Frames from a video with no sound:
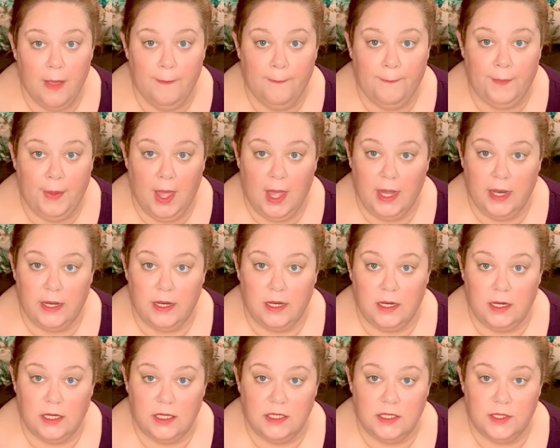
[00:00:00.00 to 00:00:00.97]
but
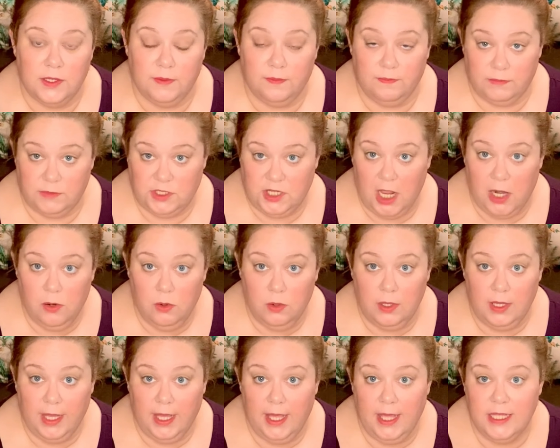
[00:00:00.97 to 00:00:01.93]

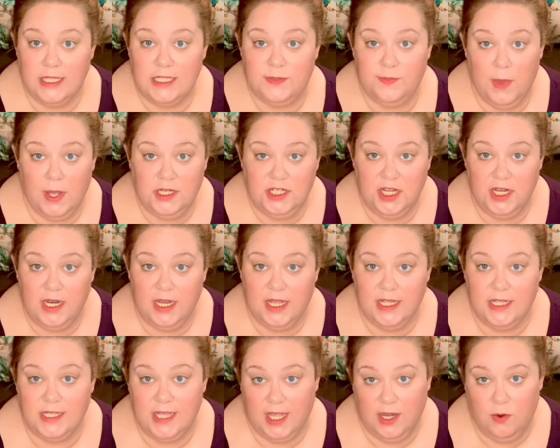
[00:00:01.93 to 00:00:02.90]
generally smudging
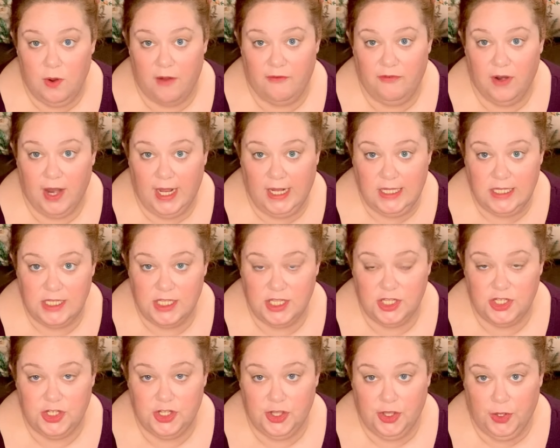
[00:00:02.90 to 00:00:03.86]
is in reference
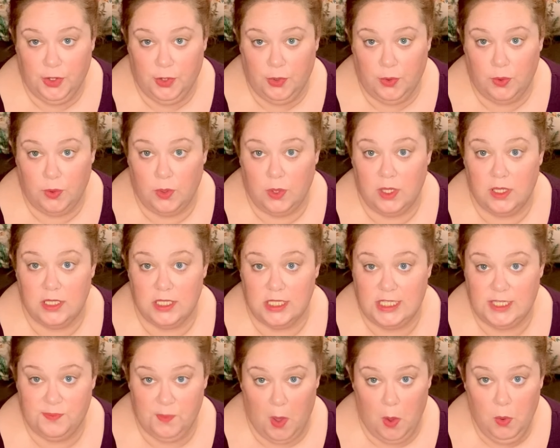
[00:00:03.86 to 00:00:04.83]
to
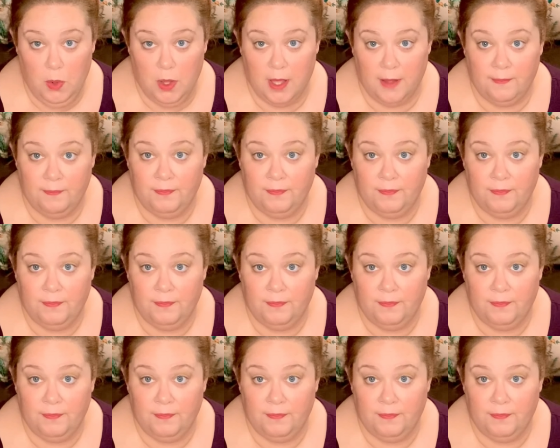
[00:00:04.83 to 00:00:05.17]
smoke.